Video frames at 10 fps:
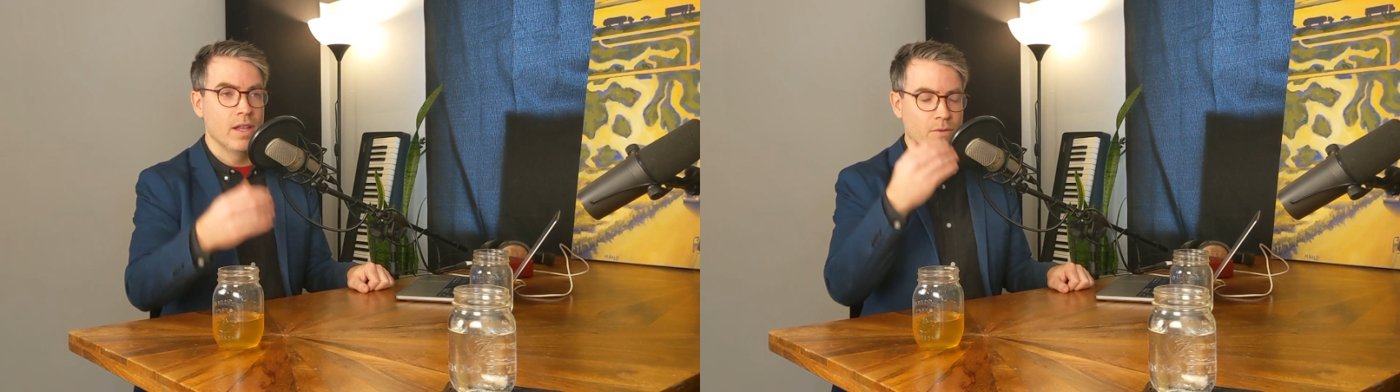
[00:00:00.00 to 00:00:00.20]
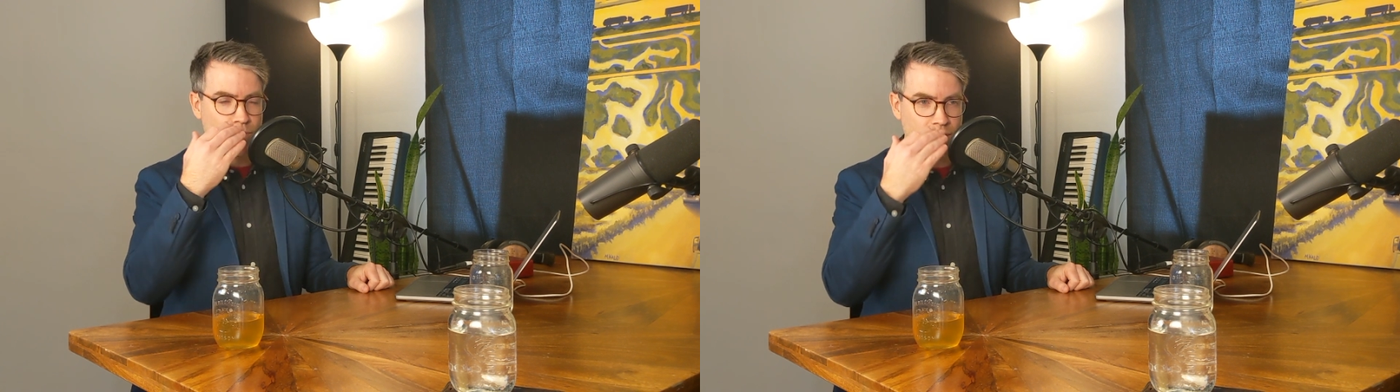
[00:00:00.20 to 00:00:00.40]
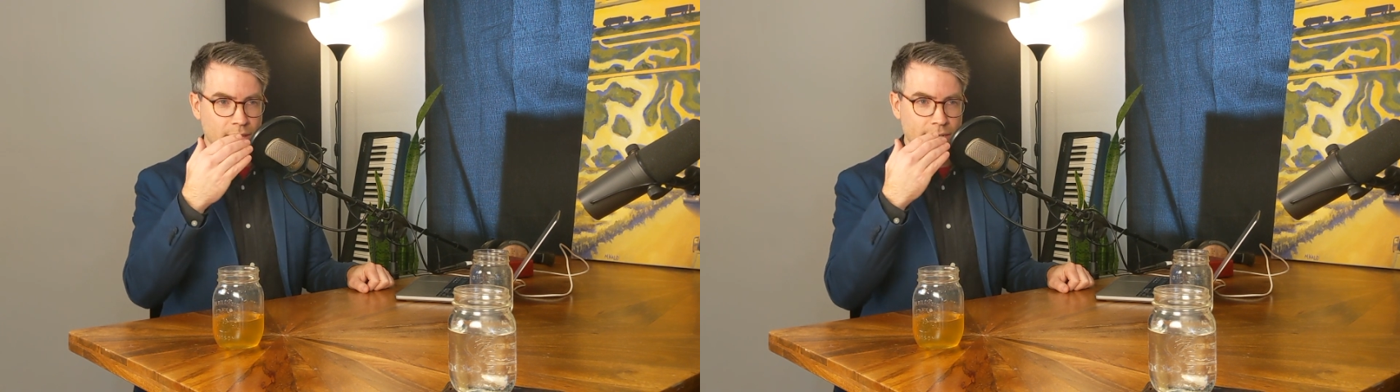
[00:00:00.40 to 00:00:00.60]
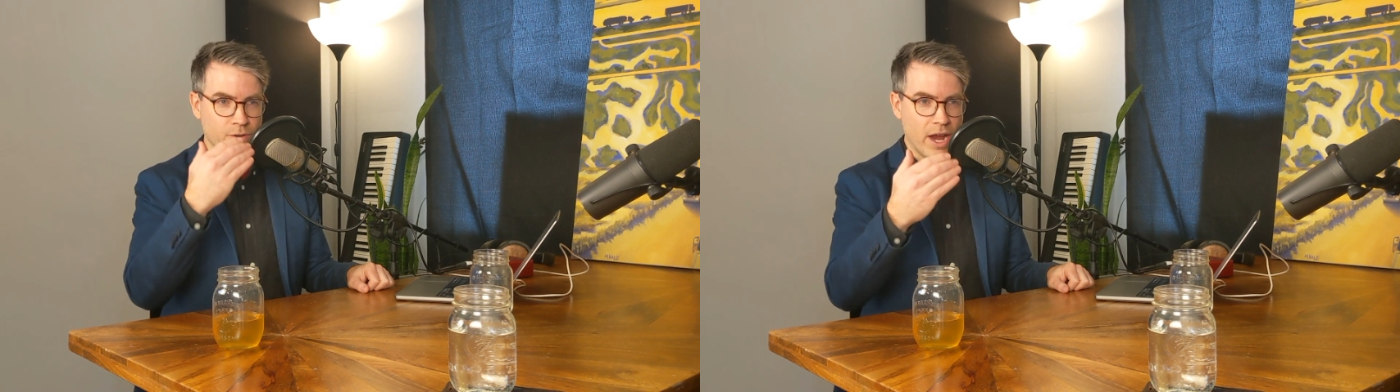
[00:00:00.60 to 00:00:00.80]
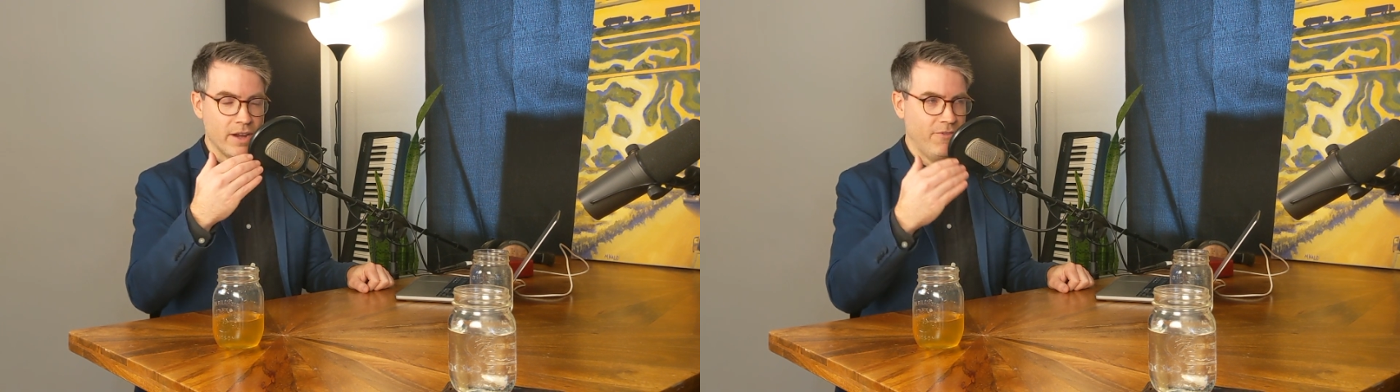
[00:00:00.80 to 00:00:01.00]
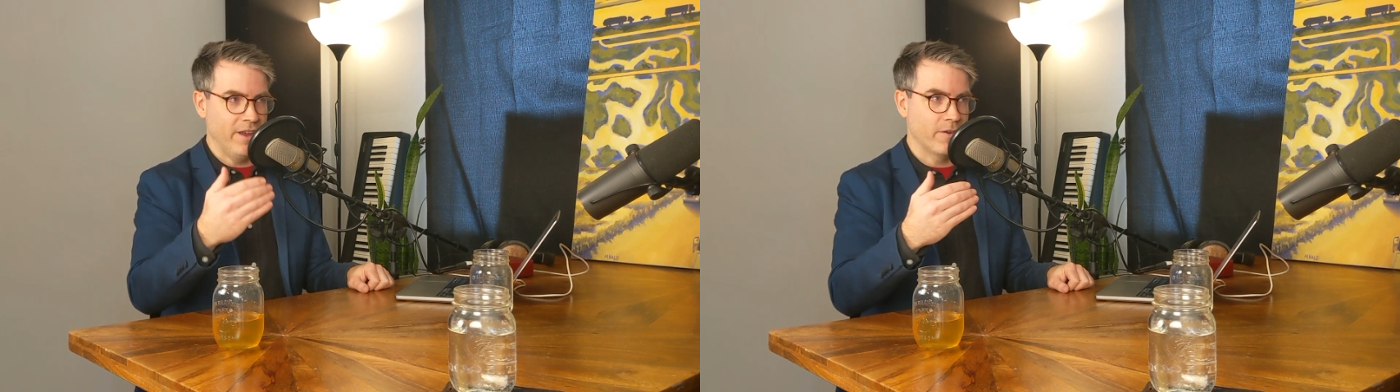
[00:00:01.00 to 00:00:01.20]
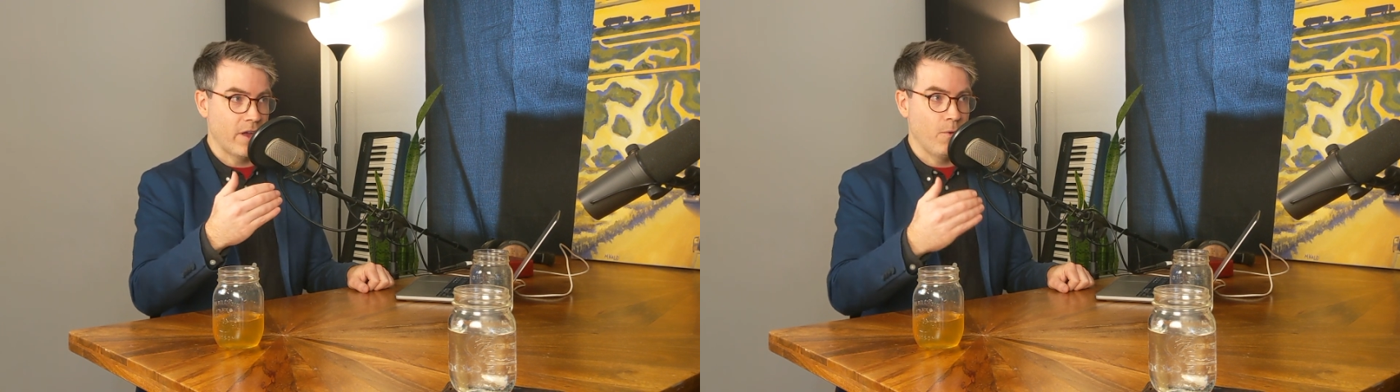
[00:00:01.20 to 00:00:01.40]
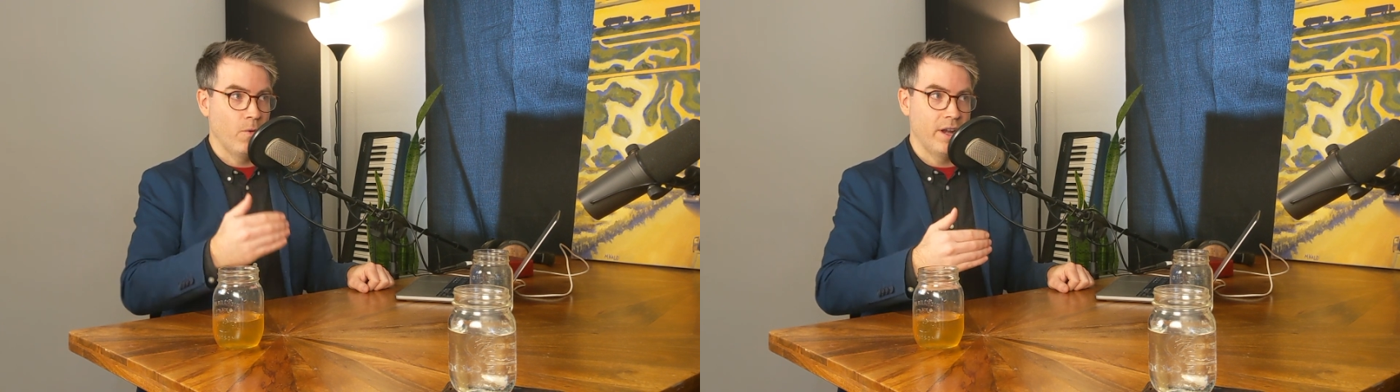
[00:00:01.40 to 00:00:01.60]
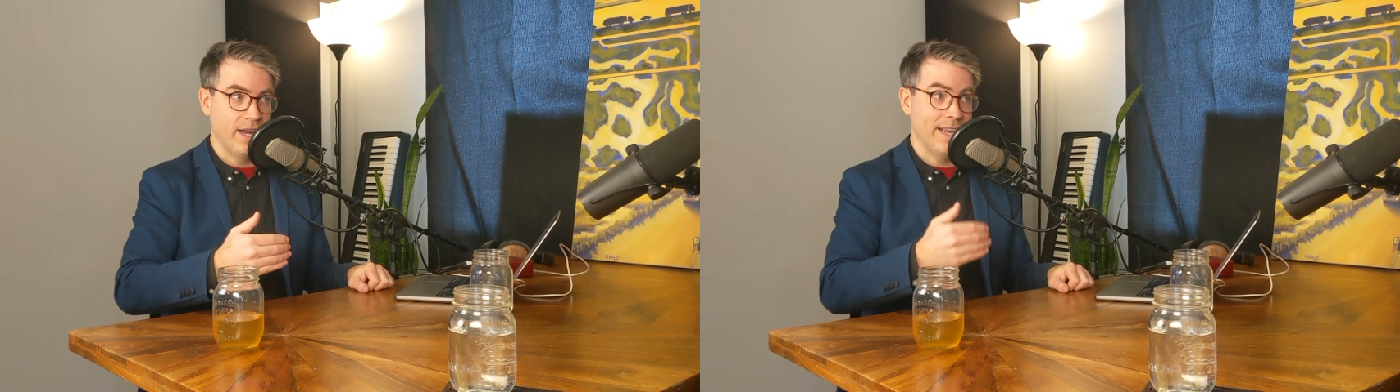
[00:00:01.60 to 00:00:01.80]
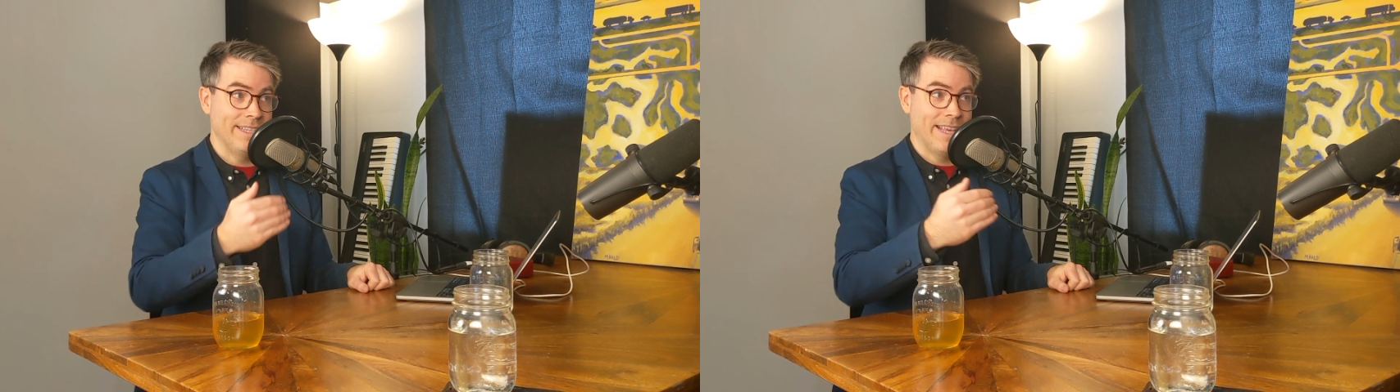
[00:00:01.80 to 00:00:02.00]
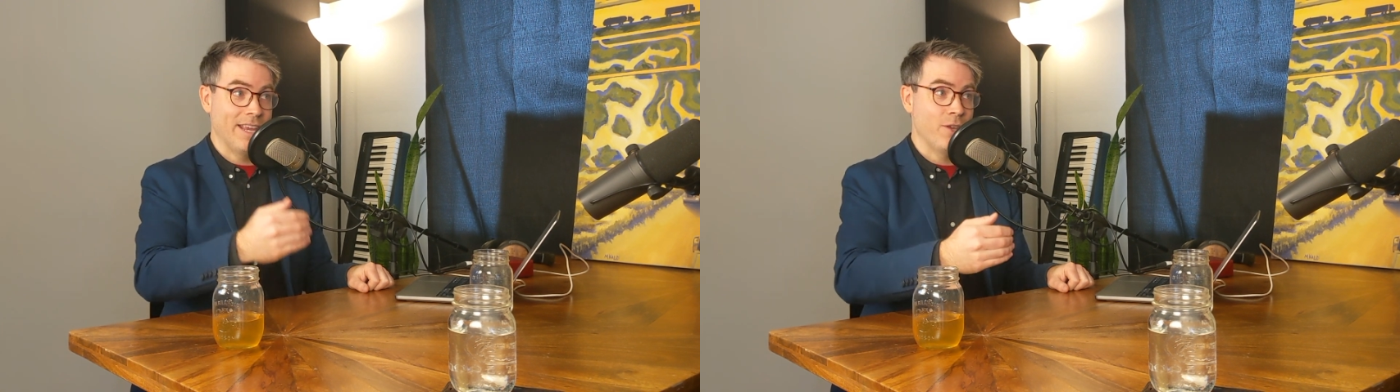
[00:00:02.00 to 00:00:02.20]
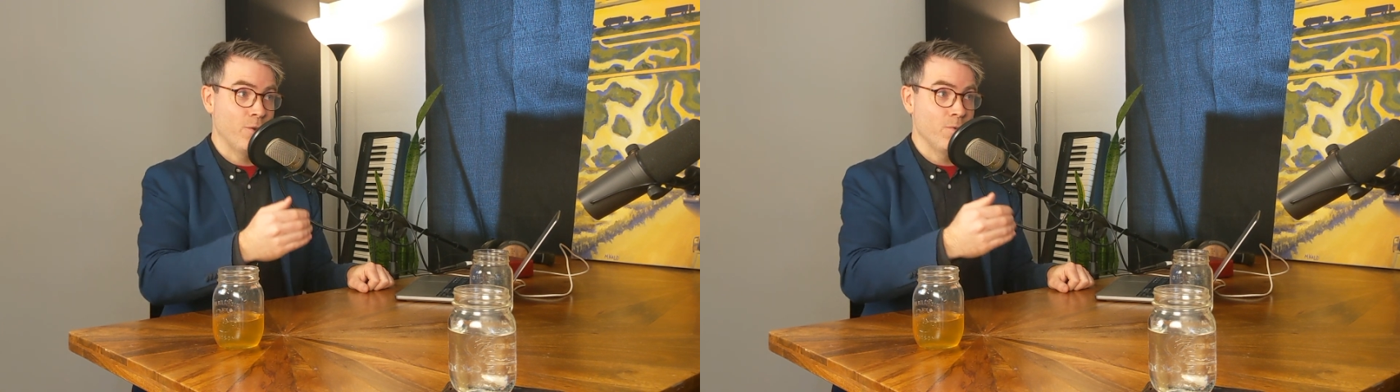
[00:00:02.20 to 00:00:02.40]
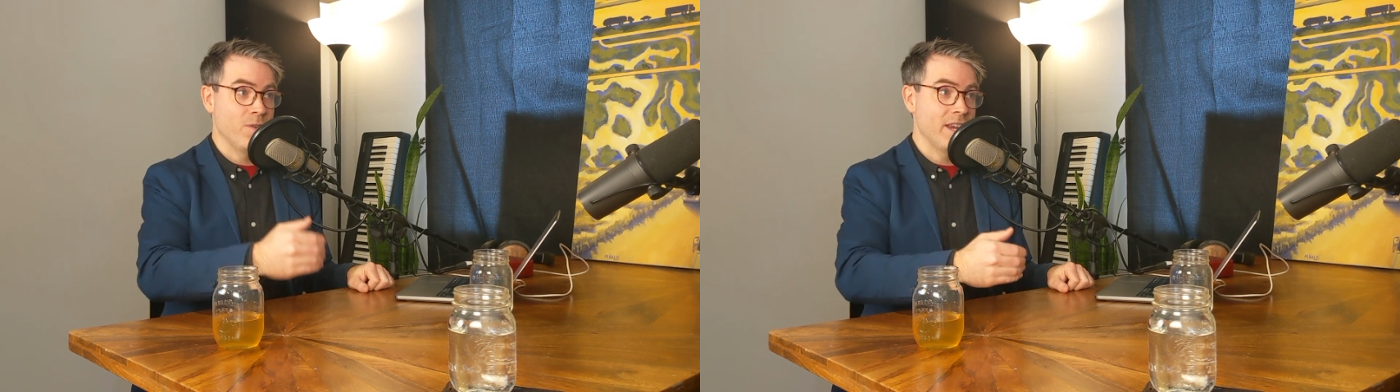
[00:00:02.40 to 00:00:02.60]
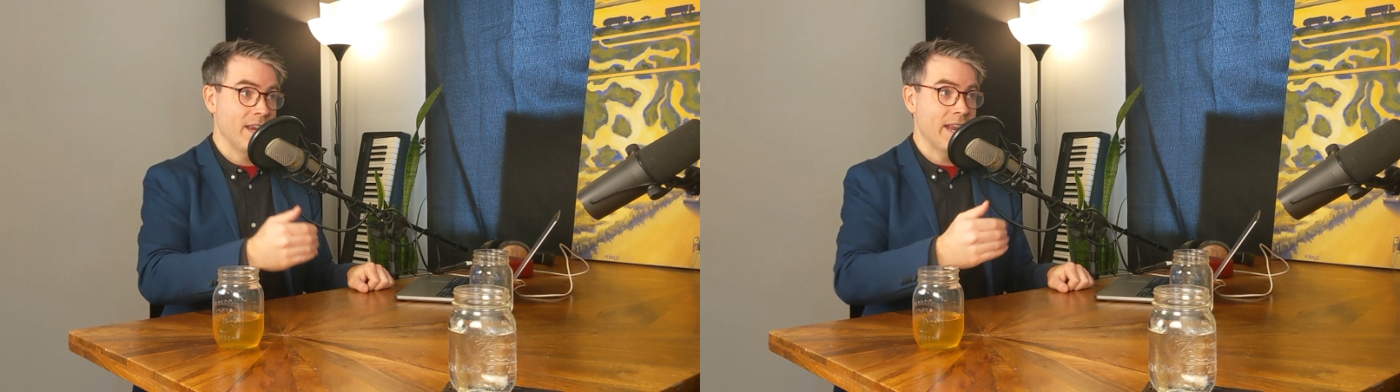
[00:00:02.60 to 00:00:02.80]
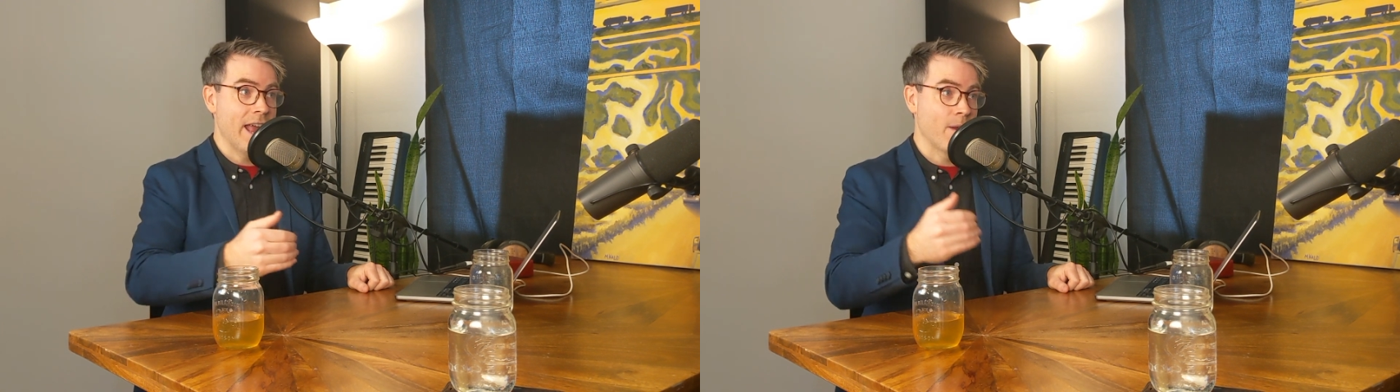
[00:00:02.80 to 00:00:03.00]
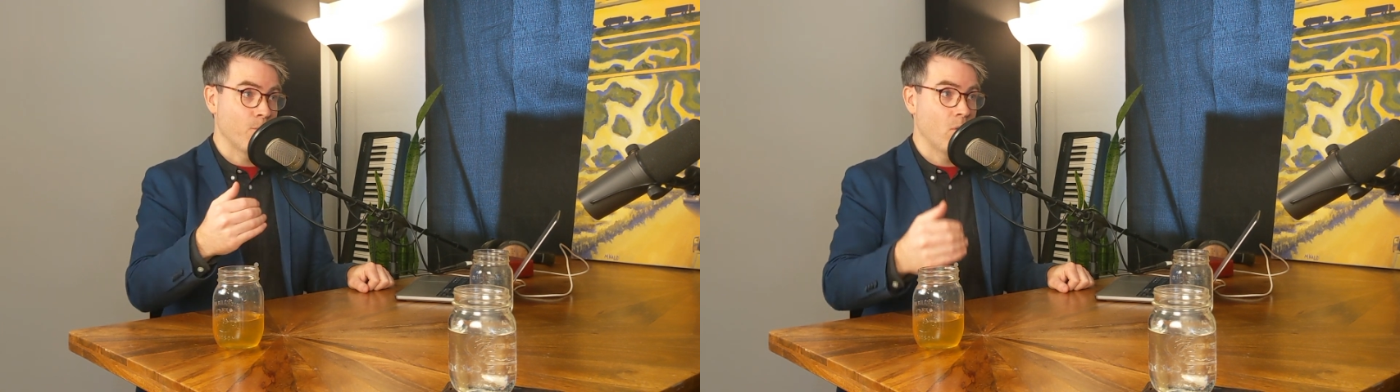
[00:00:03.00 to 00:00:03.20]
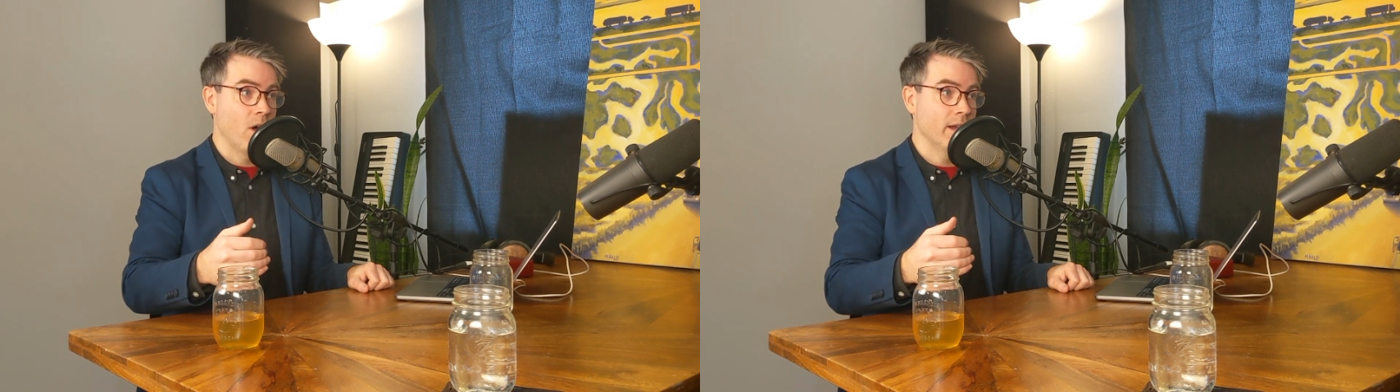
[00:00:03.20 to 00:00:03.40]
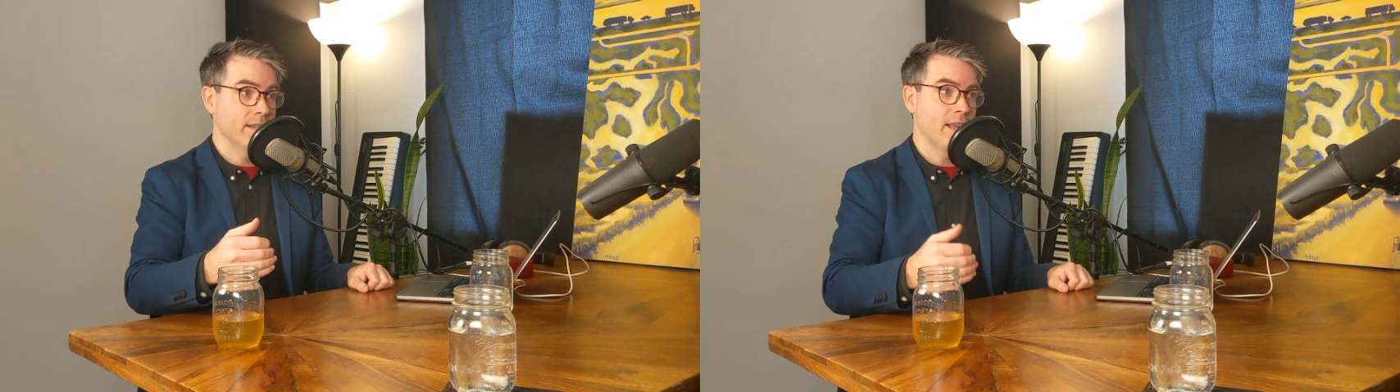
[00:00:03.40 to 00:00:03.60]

really trying to figure out what it is that you need and want.